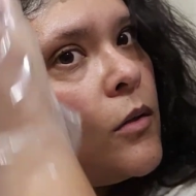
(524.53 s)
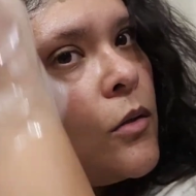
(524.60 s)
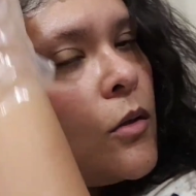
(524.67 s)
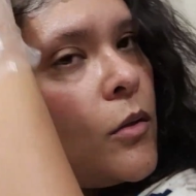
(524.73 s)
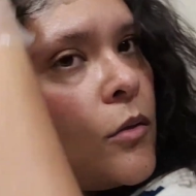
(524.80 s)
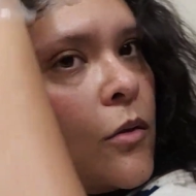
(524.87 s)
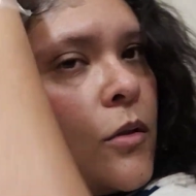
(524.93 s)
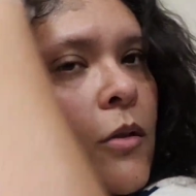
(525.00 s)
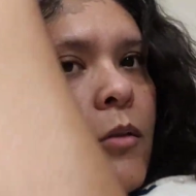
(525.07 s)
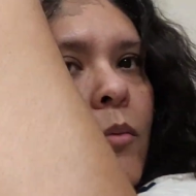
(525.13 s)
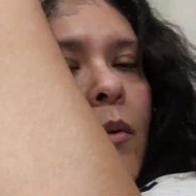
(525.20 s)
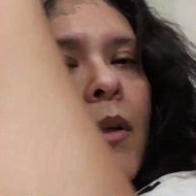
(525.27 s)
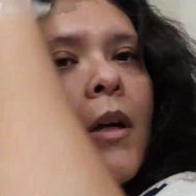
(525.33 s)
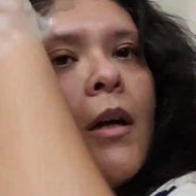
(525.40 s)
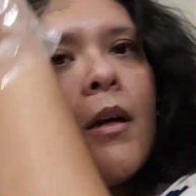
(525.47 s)
So you just
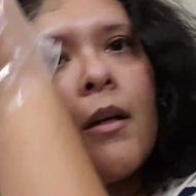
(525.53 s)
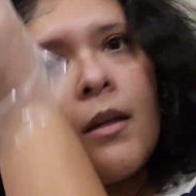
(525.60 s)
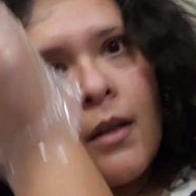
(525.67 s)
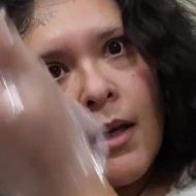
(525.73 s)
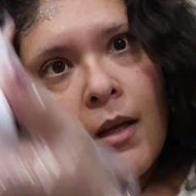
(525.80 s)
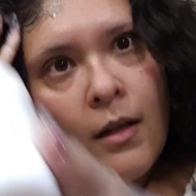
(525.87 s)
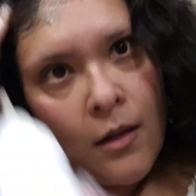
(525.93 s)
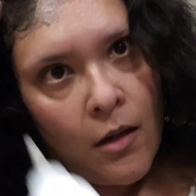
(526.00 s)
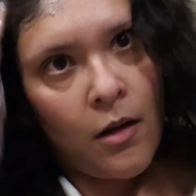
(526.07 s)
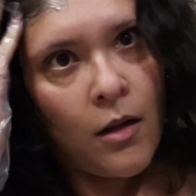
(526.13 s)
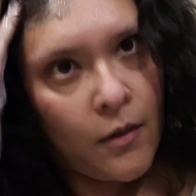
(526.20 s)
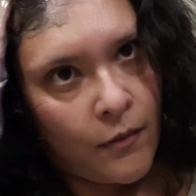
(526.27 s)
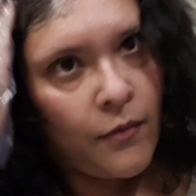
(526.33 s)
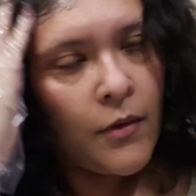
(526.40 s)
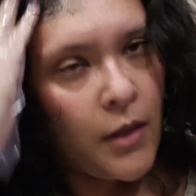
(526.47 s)
want to get all
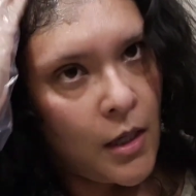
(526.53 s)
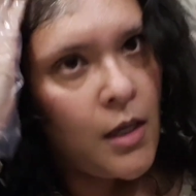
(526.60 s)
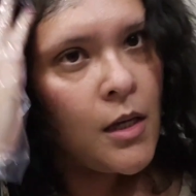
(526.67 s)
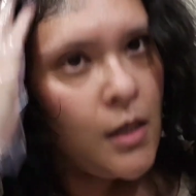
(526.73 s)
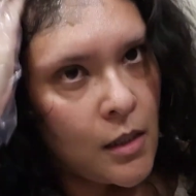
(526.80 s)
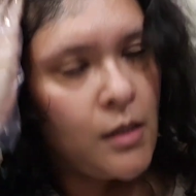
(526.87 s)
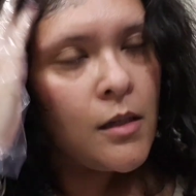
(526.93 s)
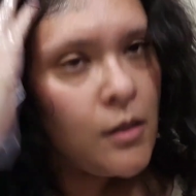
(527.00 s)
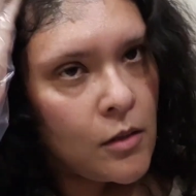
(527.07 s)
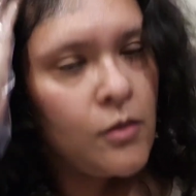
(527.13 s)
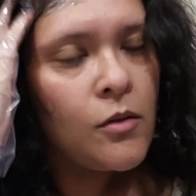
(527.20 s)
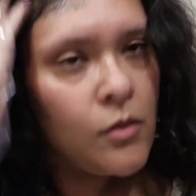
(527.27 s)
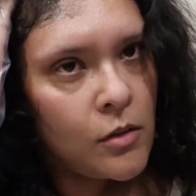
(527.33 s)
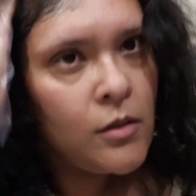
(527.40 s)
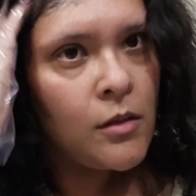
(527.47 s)
of
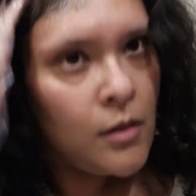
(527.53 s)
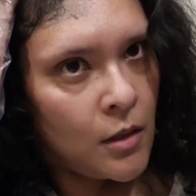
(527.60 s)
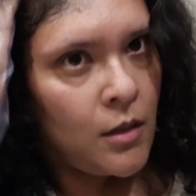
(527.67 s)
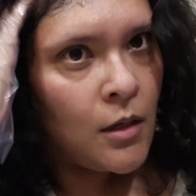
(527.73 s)
this.